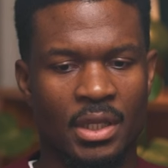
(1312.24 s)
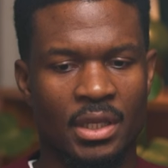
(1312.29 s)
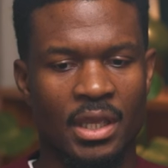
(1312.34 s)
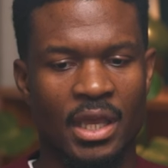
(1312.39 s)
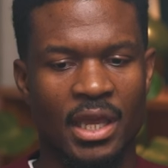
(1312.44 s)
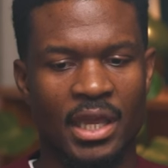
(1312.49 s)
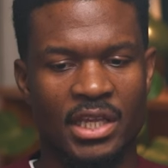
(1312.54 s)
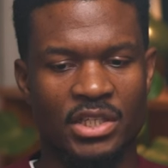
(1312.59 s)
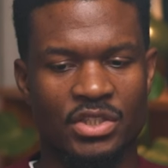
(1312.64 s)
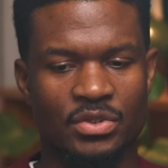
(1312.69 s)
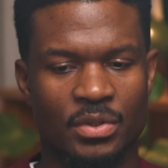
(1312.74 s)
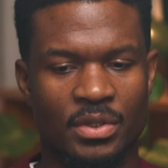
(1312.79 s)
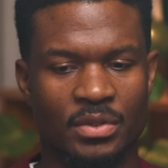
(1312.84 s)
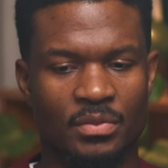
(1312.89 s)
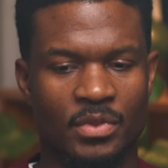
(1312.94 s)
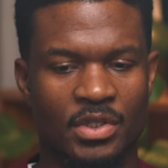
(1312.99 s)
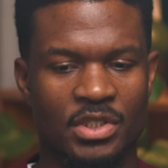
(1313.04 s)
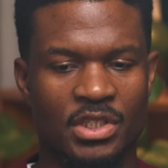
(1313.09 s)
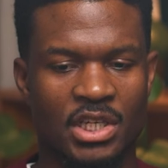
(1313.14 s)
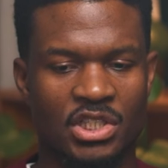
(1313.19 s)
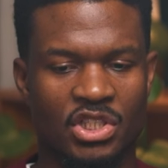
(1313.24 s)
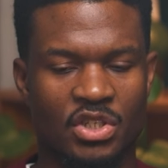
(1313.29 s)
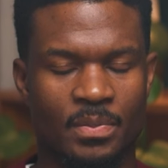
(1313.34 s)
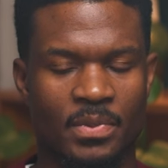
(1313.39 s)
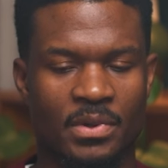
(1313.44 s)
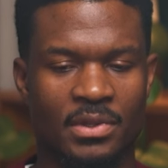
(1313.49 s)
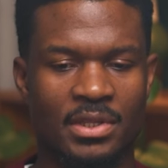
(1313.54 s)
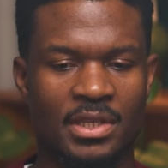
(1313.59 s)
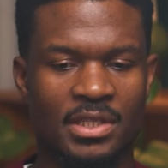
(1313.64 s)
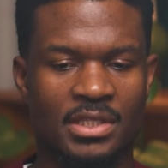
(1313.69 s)
Yeah, I guess we touched
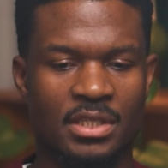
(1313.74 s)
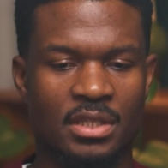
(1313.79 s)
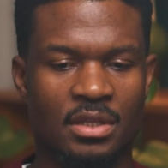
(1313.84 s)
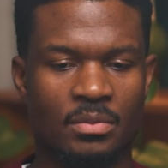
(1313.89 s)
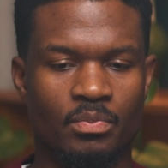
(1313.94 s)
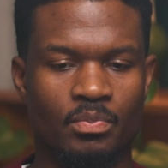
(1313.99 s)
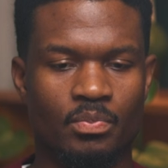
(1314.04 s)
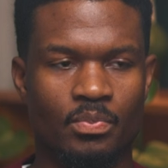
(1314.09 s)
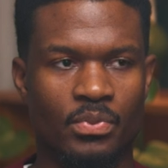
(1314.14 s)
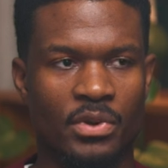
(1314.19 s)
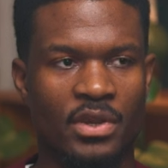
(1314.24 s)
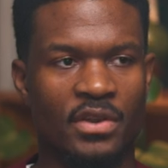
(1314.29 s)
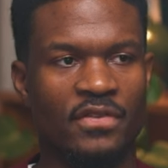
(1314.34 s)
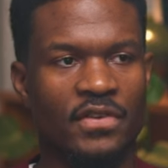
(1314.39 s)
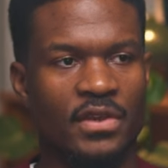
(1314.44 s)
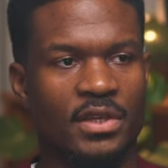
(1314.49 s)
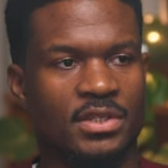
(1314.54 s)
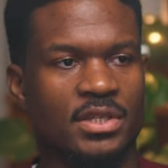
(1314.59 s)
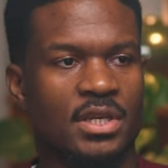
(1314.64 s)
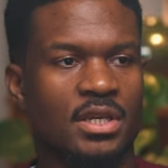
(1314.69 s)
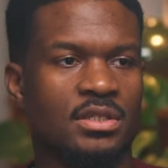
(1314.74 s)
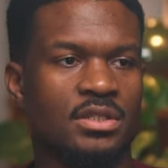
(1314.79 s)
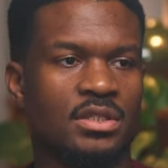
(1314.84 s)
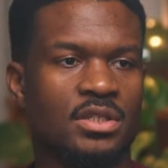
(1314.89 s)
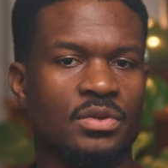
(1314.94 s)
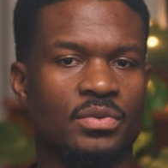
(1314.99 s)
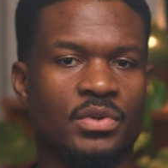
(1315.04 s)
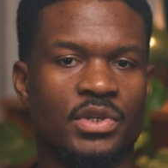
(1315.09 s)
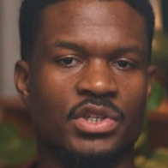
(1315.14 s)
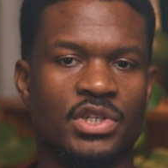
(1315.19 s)
upon this in the previous
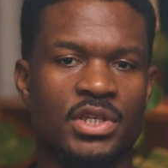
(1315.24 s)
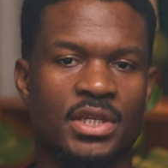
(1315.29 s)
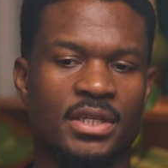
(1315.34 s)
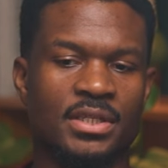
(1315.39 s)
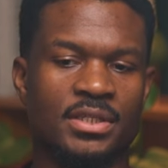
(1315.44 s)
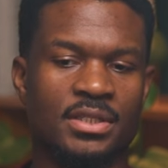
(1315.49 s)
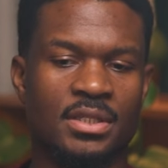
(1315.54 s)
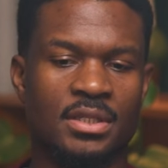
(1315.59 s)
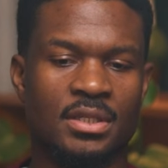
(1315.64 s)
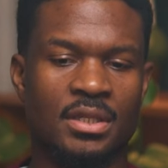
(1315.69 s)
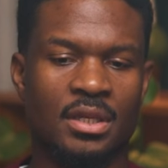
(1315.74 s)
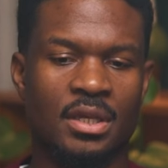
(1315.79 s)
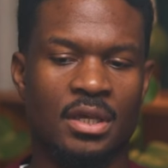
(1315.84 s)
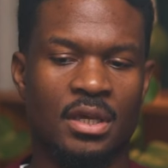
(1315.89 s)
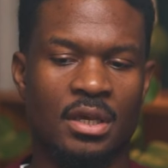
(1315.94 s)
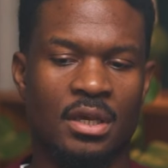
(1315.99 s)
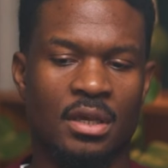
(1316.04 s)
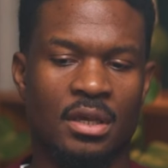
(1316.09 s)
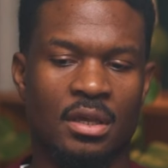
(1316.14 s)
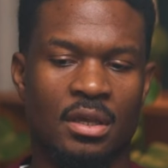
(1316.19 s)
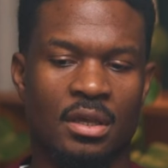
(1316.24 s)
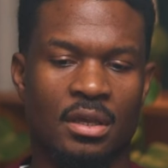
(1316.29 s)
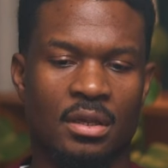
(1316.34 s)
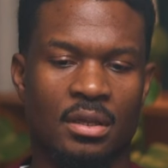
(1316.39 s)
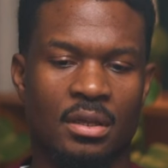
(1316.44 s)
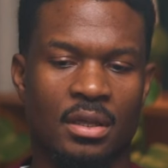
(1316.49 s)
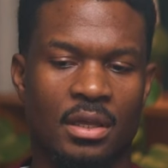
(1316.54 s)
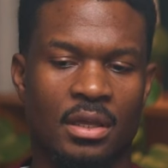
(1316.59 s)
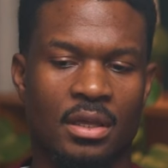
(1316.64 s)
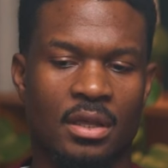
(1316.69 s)
answer, which is
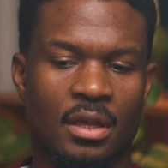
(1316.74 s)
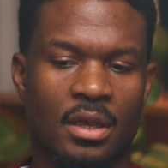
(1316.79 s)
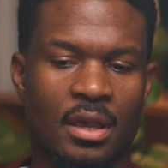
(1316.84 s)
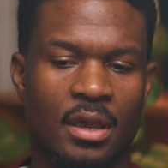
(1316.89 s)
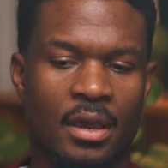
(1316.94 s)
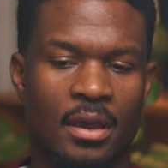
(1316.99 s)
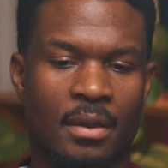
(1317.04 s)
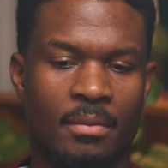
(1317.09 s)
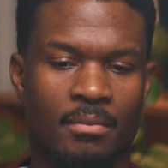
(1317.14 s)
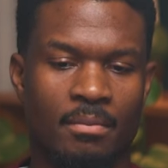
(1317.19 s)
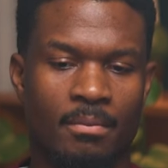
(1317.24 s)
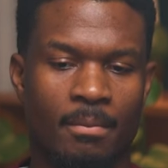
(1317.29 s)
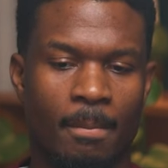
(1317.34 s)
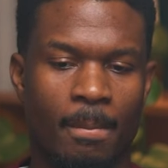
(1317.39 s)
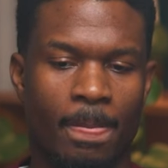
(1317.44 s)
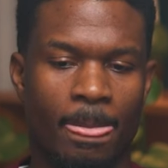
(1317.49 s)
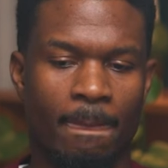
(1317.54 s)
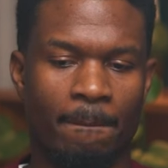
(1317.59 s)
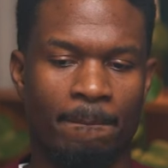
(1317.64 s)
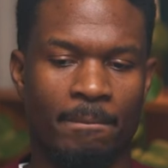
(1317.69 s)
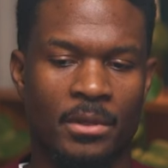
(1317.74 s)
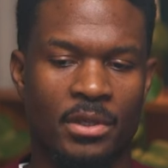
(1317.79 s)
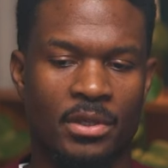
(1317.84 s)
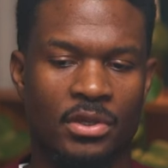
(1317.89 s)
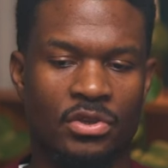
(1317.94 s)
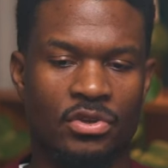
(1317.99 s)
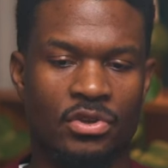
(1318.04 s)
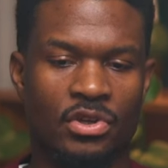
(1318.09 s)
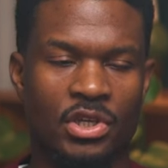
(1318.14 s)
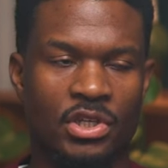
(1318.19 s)

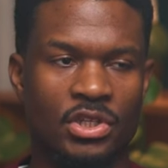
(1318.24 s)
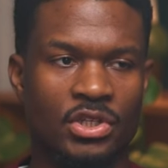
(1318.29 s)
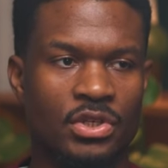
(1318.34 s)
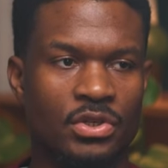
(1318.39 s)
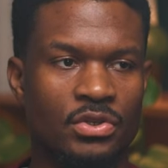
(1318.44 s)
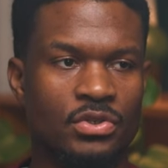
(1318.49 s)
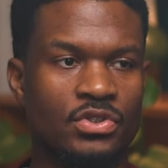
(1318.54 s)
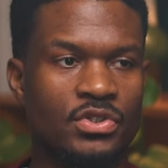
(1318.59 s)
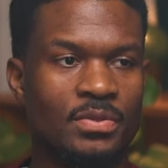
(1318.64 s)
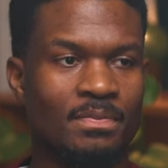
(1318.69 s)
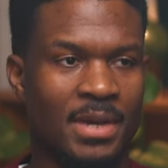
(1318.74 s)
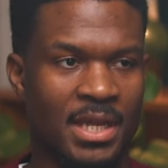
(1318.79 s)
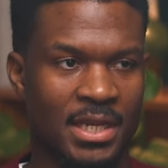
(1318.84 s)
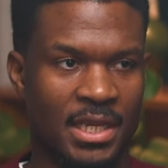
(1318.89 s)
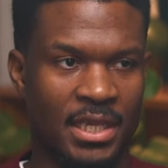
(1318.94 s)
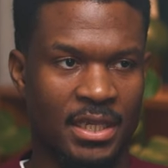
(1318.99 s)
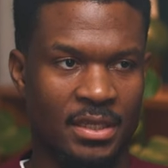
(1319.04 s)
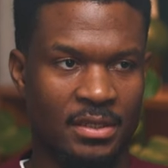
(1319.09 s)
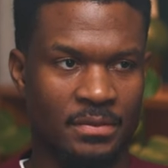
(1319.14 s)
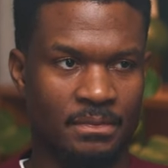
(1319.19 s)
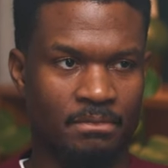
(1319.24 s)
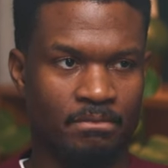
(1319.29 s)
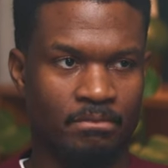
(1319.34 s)
you can use money